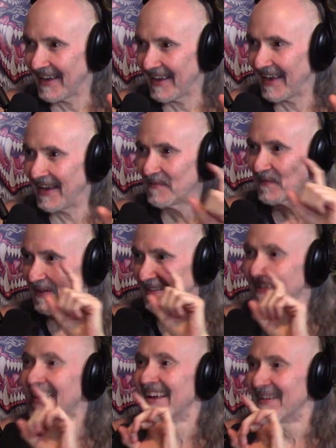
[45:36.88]
it doesn't,
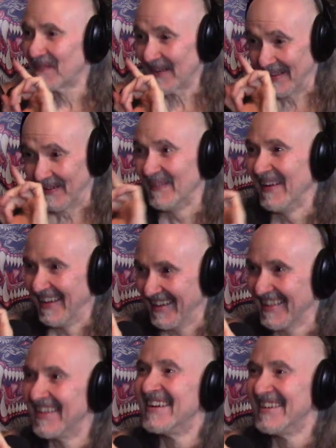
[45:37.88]
for, for it doesn't the,
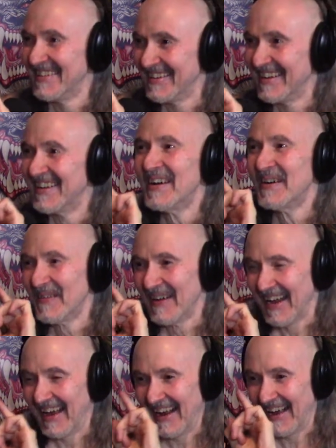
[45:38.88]
translate into words though.
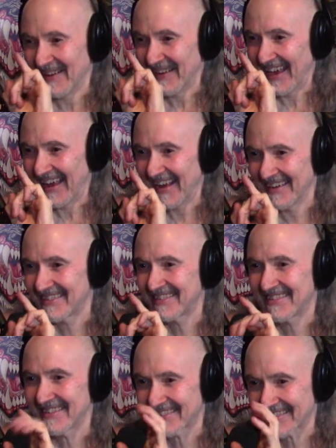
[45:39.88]
And I and I
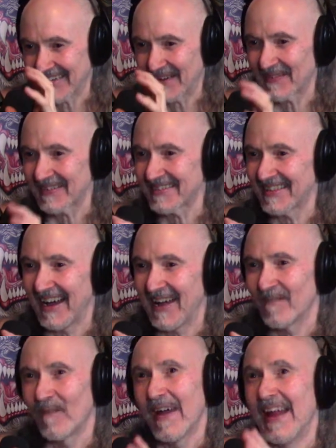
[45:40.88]
discovered I
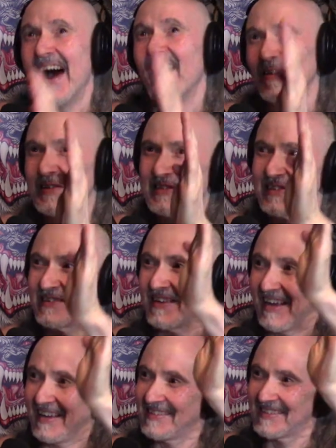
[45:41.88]
went out into
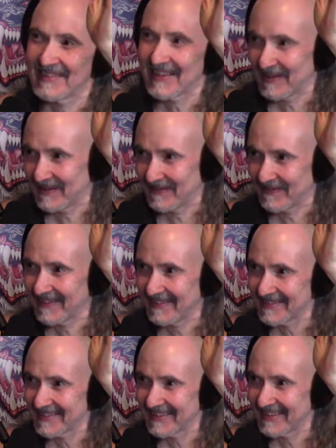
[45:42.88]
the ends of the
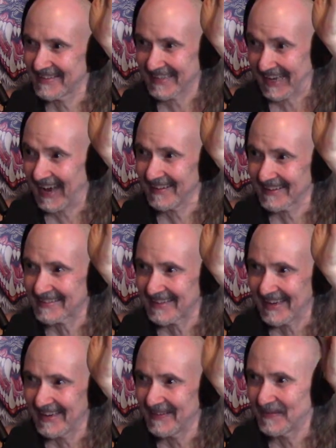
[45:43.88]
universe, yeah. the
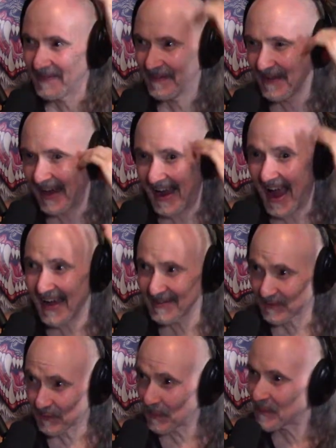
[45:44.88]
galaxy. I
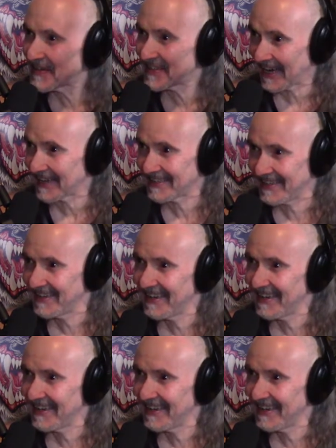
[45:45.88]
astral projected.